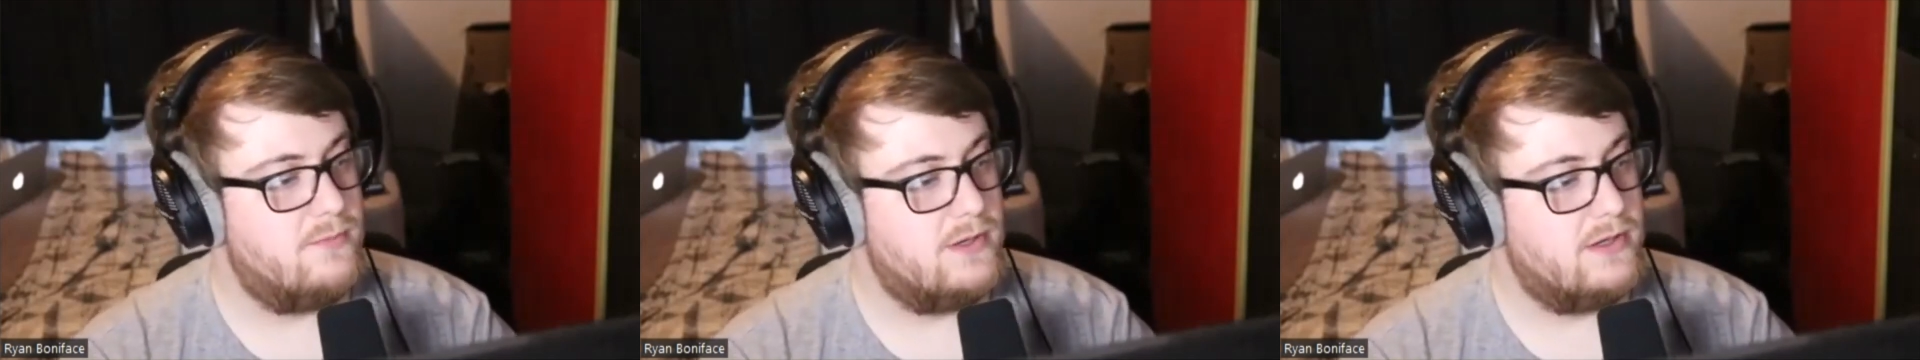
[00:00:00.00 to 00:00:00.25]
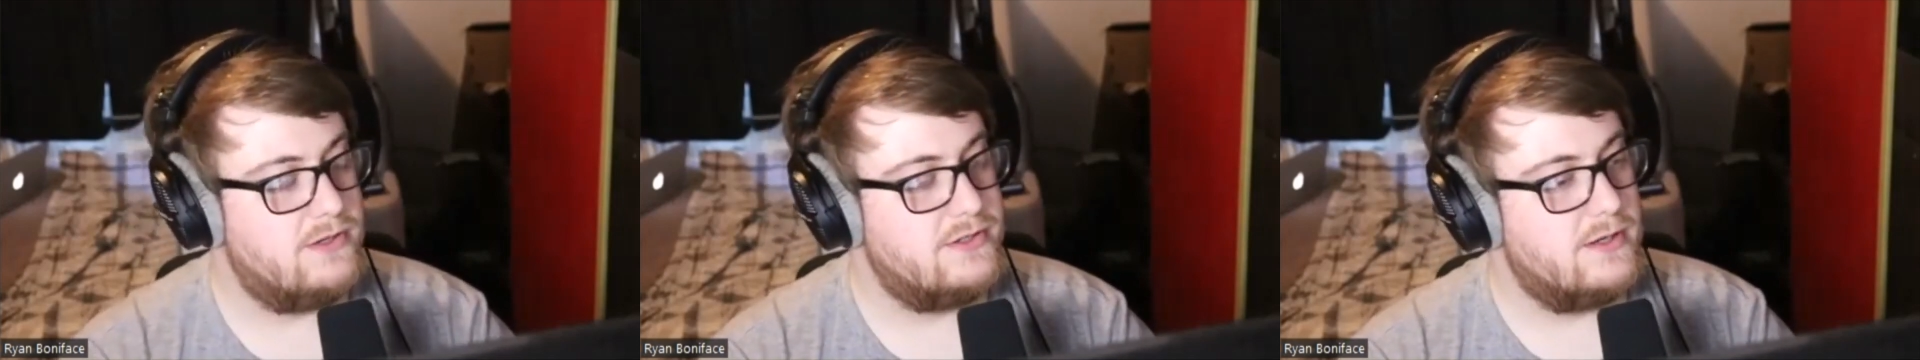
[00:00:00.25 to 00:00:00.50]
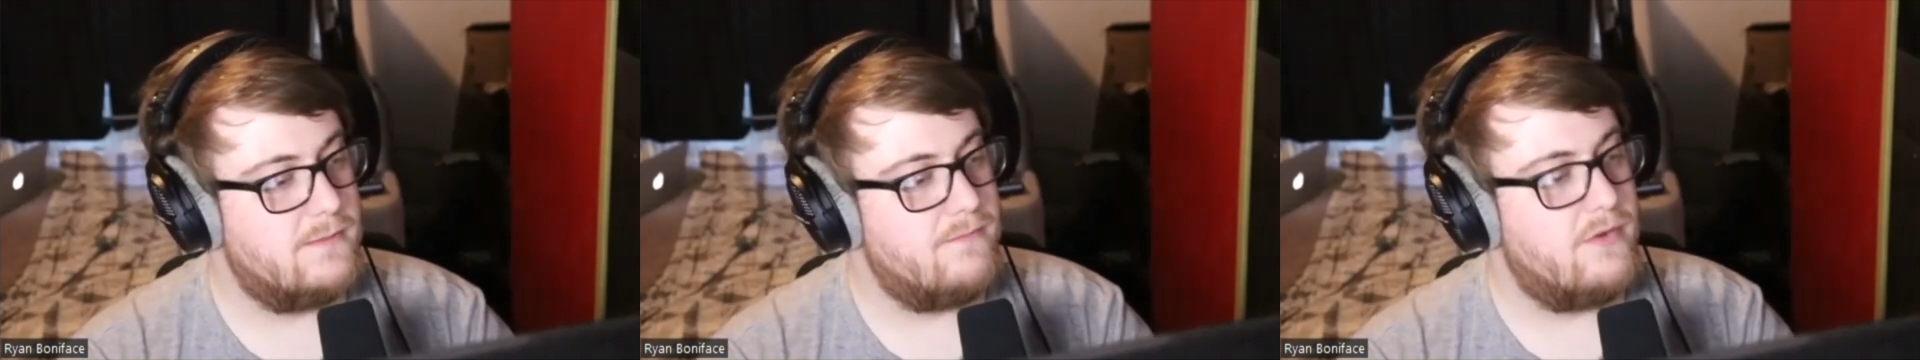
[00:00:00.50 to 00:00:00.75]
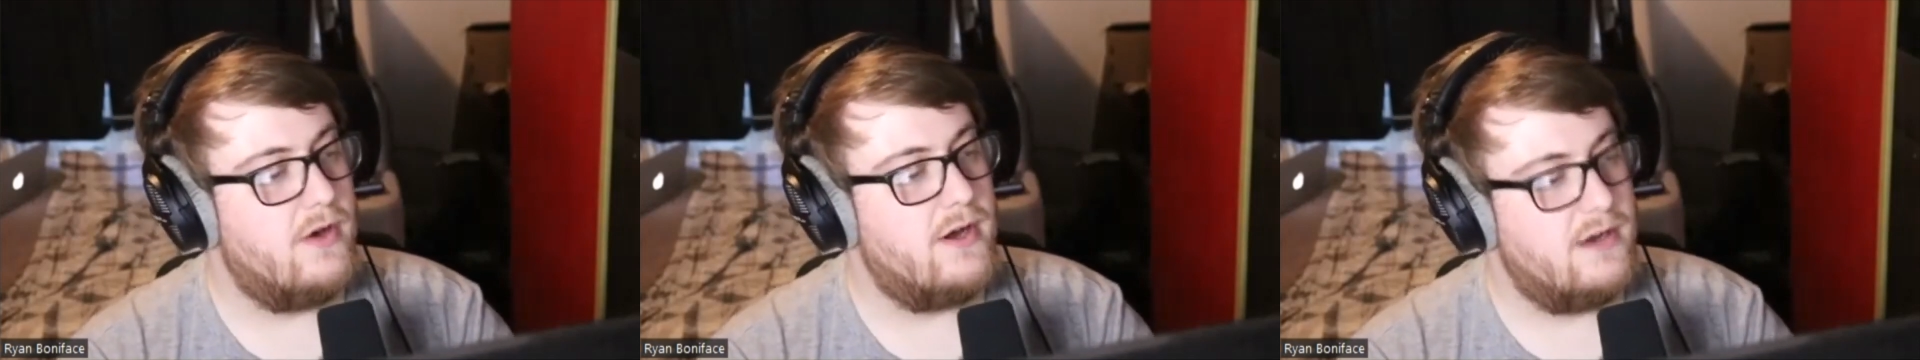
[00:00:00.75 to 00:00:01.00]
because
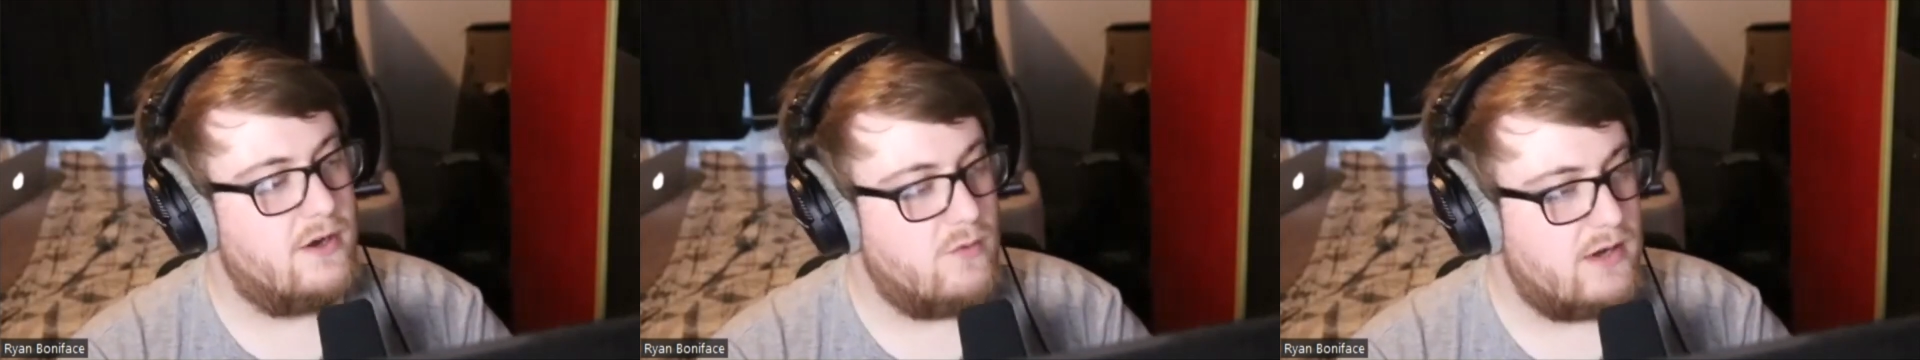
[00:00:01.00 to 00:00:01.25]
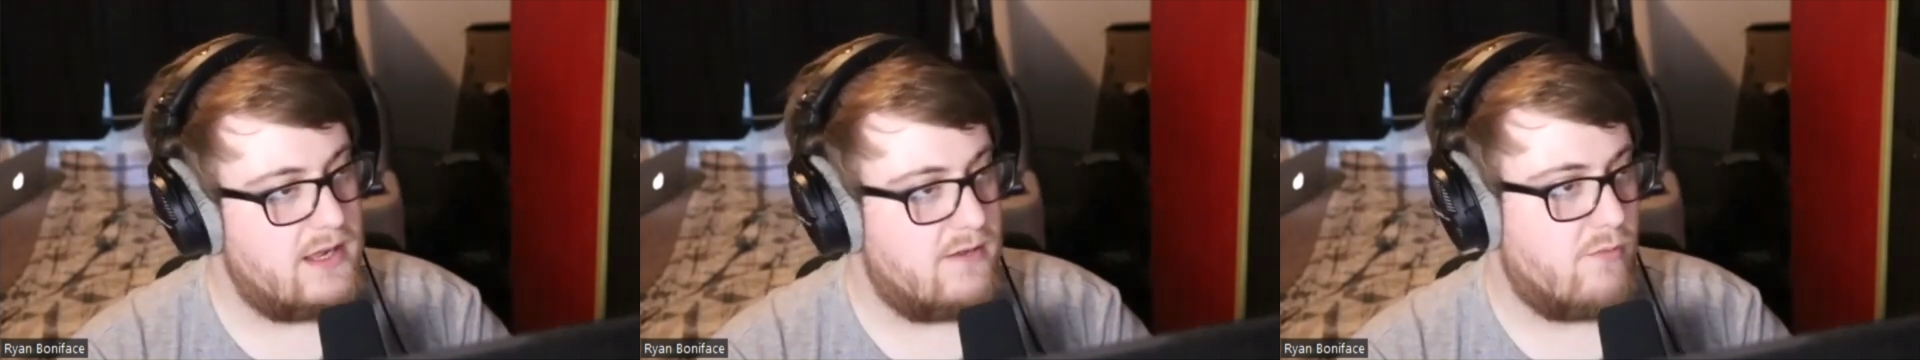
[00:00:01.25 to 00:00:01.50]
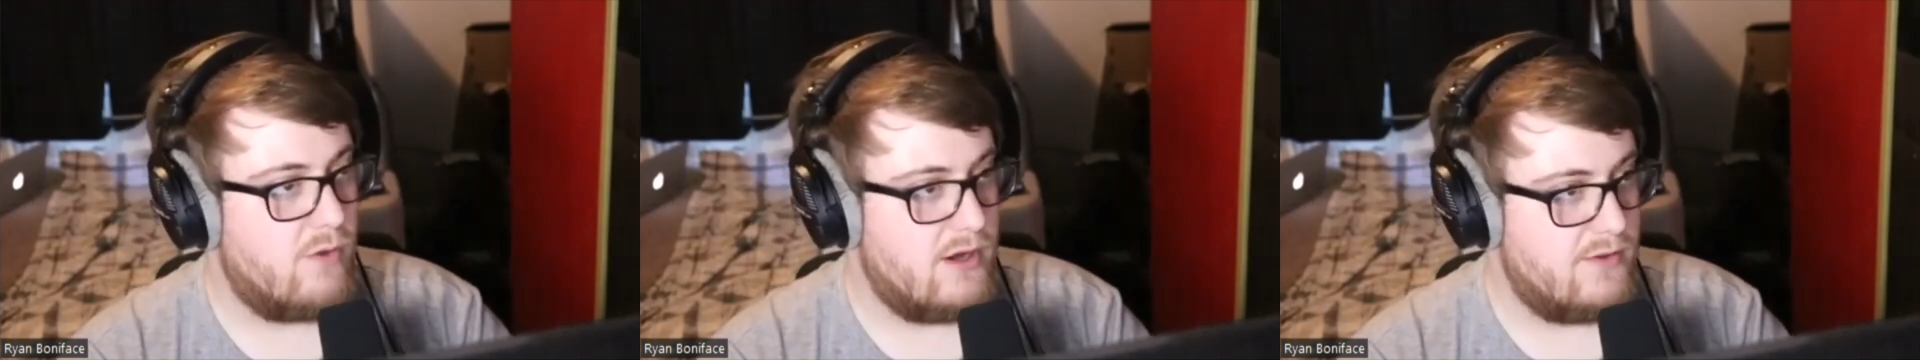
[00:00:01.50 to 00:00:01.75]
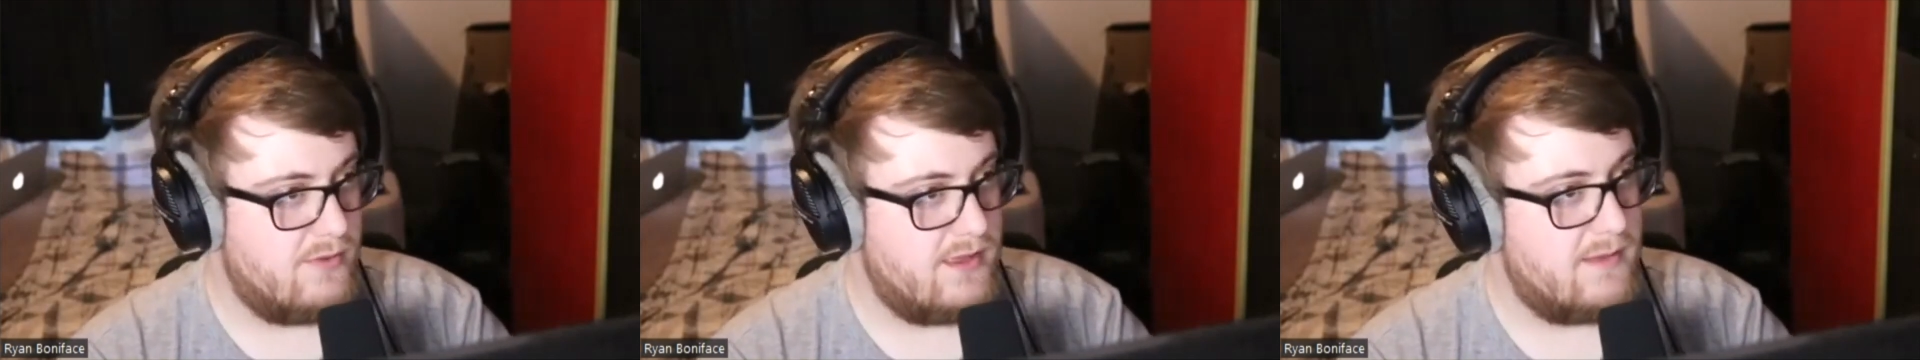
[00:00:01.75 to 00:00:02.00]
I know Lee, I've
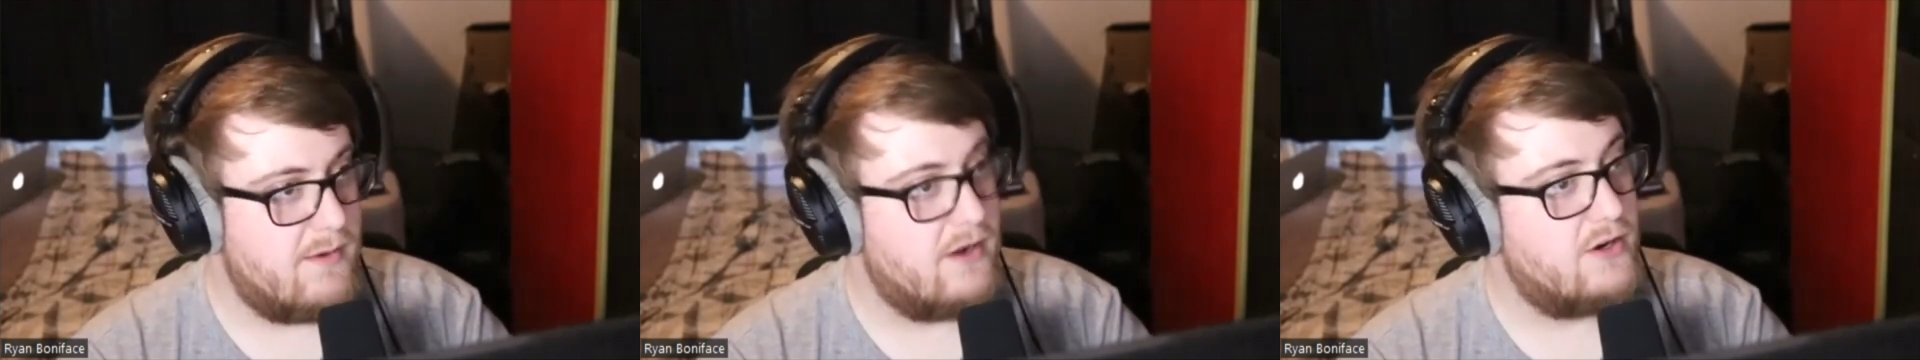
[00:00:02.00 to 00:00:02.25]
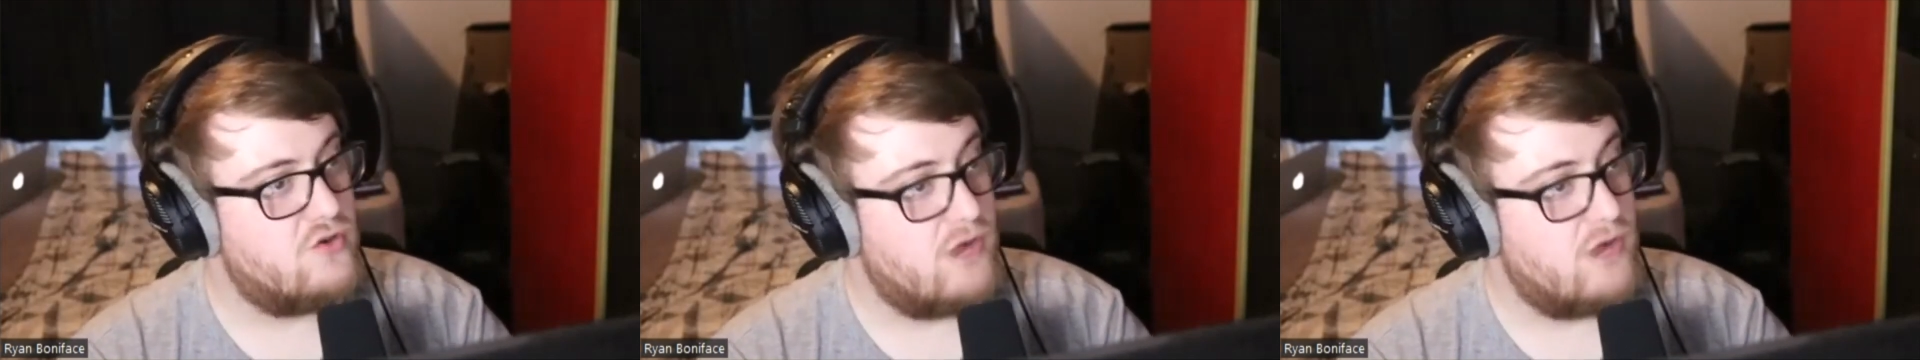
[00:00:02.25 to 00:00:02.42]
worked with him and I